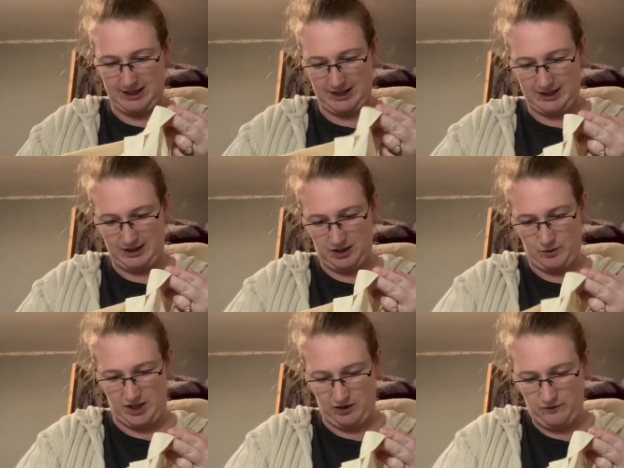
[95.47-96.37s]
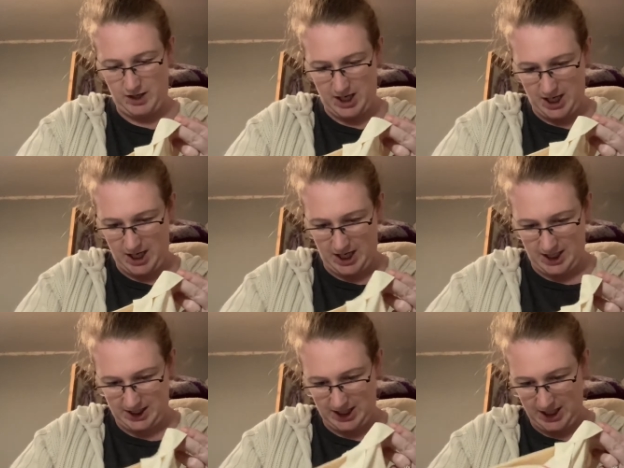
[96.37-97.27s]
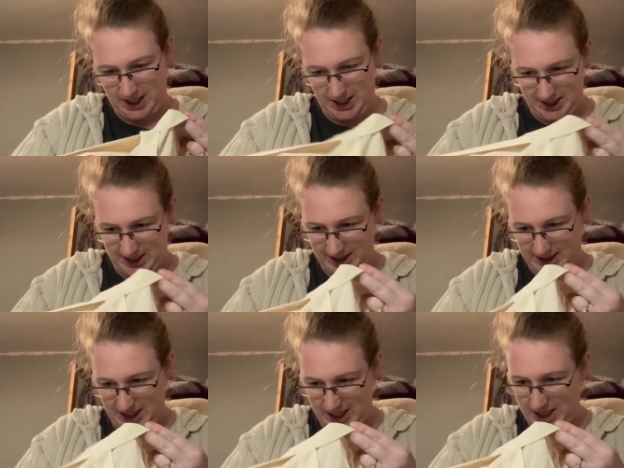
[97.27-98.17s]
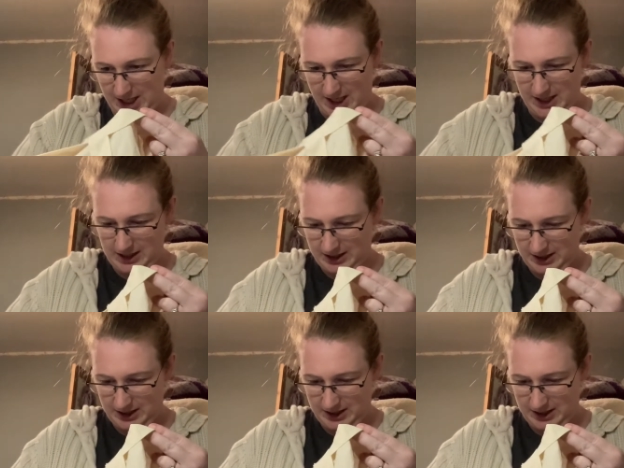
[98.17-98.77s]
It's 23, 19, 16.